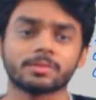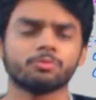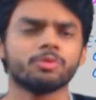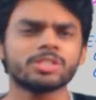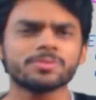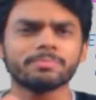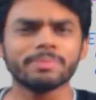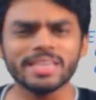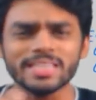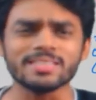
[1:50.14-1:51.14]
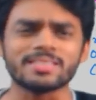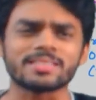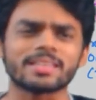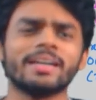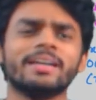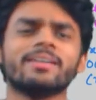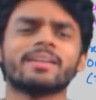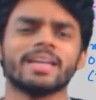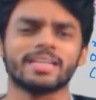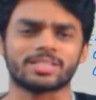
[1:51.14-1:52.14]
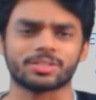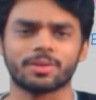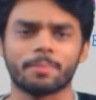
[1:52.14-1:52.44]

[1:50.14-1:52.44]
which means great.